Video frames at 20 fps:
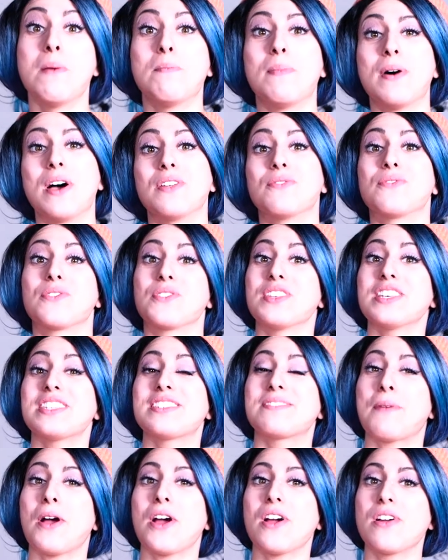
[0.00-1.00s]
But for
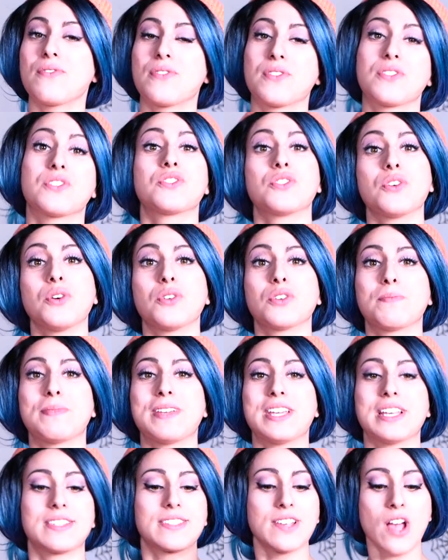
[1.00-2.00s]
this part, for the shoulder
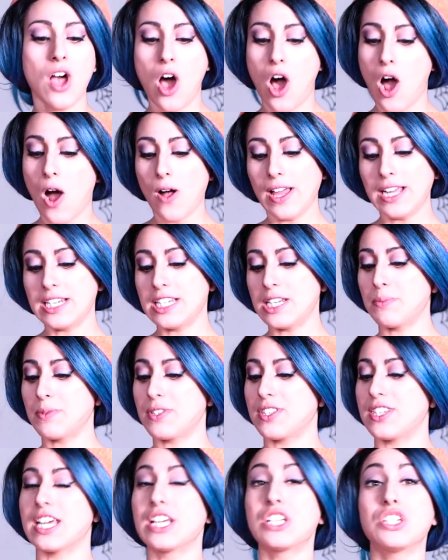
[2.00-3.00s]
piece, all I did
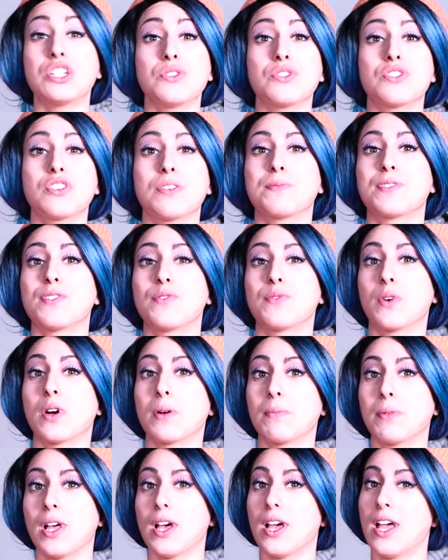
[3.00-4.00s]
was take two strips of
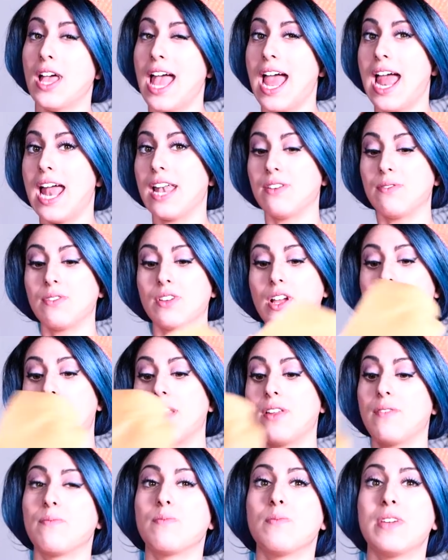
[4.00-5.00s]
Worbla and
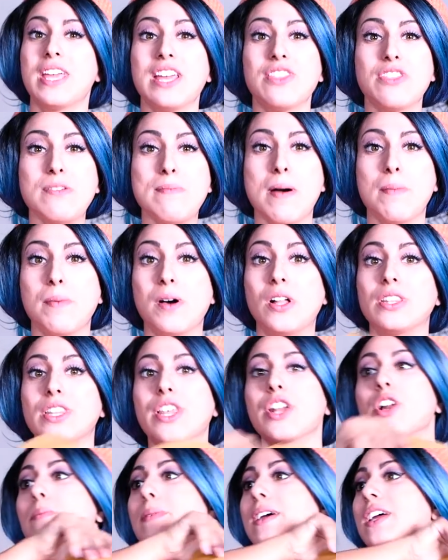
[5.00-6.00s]
kind of heat them up a
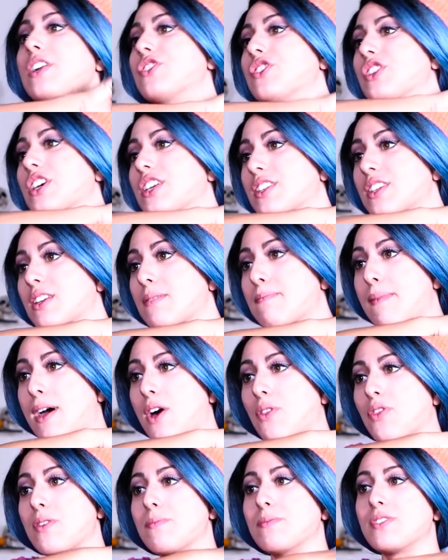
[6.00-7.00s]
little bit just to
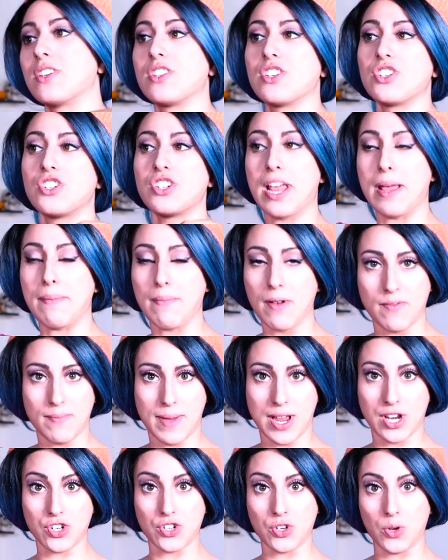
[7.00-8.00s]
melt them to the shape of
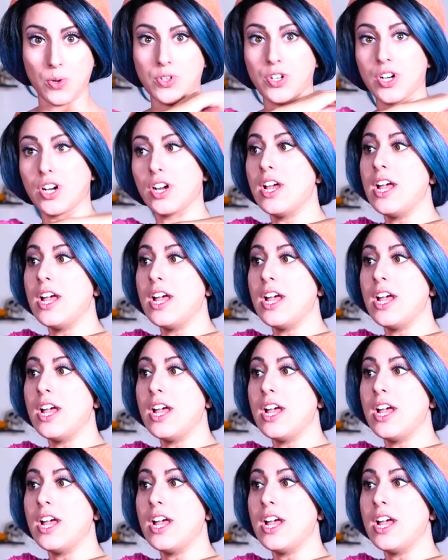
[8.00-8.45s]
my shoulder.